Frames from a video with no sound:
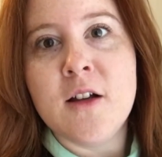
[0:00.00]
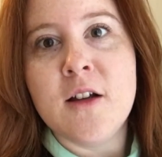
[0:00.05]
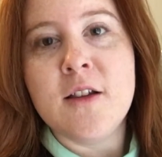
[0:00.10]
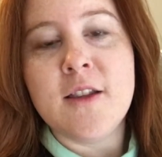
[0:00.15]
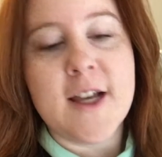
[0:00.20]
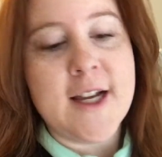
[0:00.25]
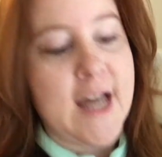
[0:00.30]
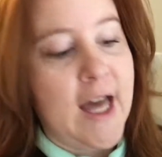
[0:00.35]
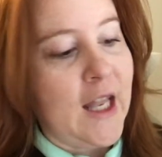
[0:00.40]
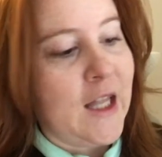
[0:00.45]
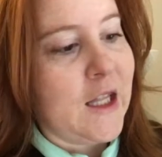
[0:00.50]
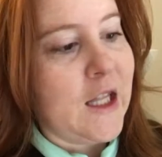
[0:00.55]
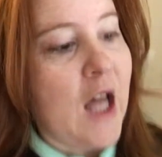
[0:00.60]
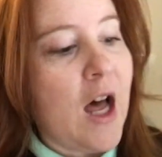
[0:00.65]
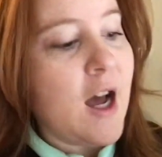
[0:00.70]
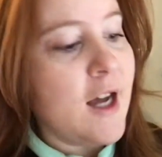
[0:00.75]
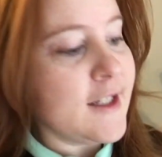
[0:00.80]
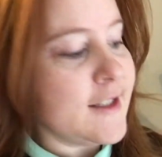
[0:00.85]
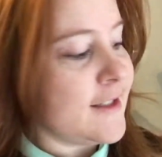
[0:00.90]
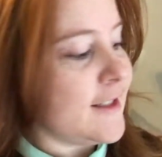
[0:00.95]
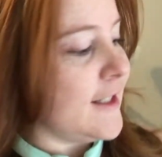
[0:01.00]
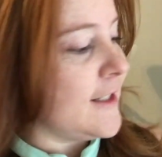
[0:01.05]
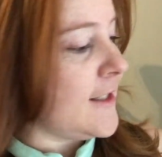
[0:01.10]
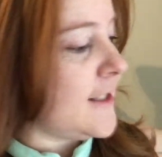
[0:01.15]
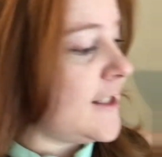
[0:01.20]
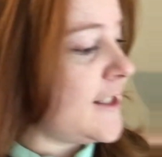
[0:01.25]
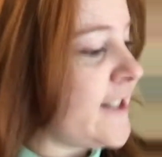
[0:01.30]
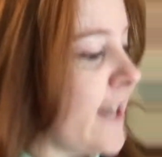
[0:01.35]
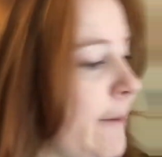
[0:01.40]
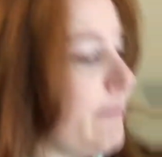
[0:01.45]
that got lost and
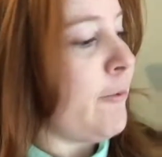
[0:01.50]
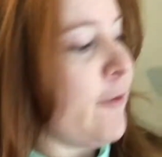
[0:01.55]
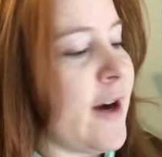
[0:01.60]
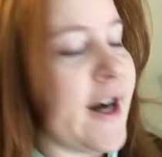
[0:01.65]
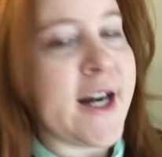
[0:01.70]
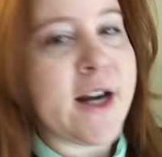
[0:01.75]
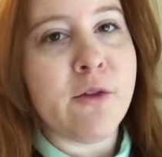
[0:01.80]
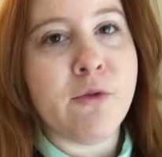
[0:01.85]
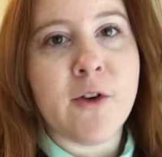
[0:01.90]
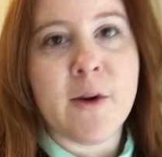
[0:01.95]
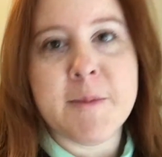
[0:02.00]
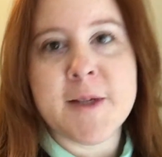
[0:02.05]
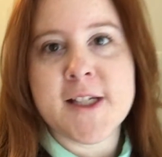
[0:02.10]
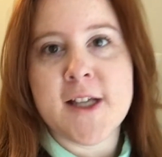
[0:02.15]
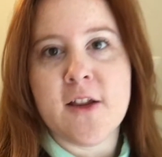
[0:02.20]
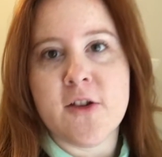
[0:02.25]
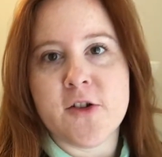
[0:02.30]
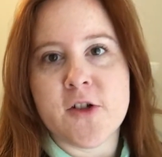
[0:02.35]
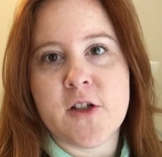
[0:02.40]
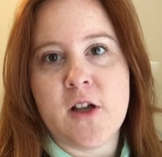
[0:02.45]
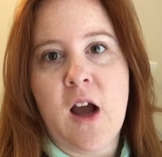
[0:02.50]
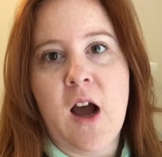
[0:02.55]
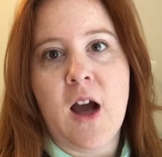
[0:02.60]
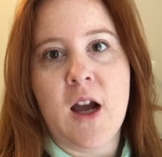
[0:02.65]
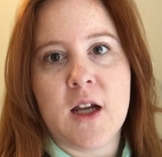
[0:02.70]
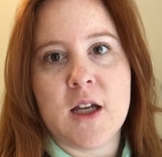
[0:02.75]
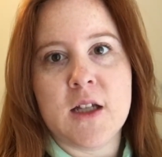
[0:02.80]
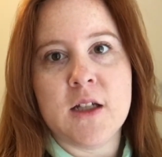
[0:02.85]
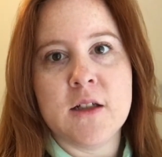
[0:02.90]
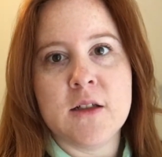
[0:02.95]
separated from his other
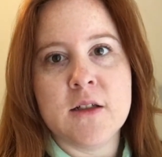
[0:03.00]
sock.